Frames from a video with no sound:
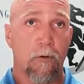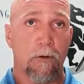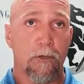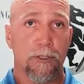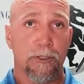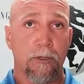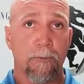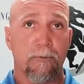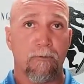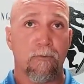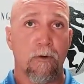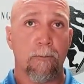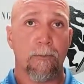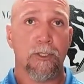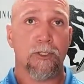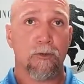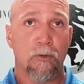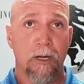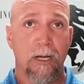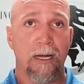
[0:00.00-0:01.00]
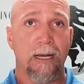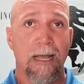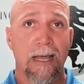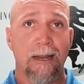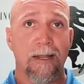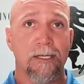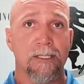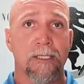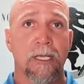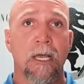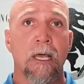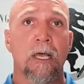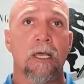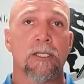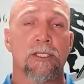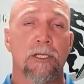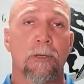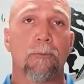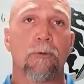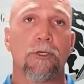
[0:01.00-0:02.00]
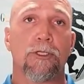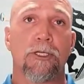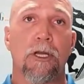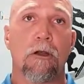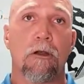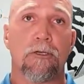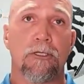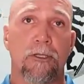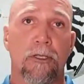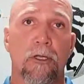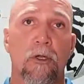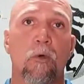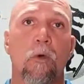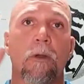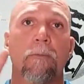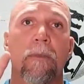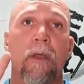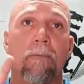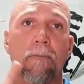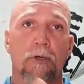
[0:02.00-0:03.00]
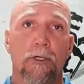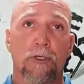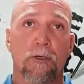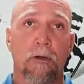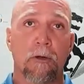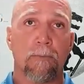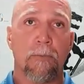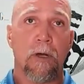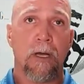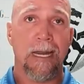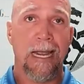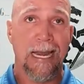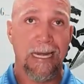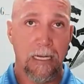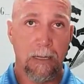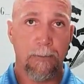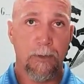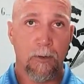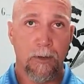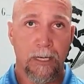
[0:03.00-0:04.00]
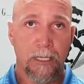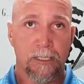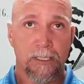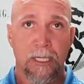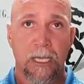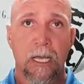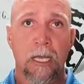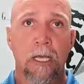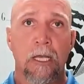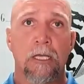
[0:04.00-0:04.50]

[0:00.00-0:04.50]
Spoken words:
Shooting Performance Training Addicts. Someone share it to the Coin Members group on AWS.